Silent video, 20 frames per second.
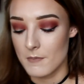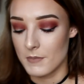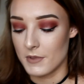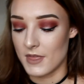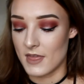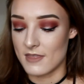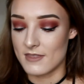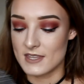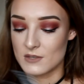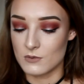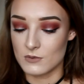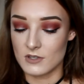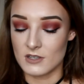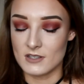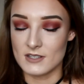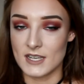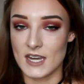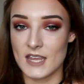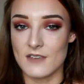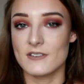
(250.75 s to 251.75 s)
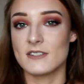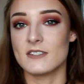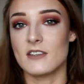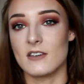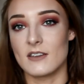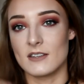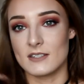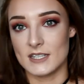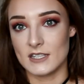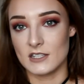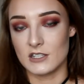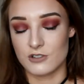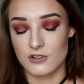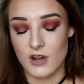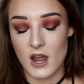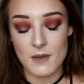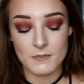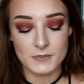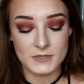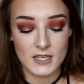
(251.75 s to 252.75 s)
but then this was underneath it so you could see the
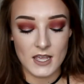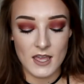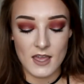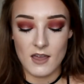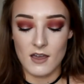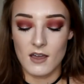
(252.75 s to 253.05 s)
straps.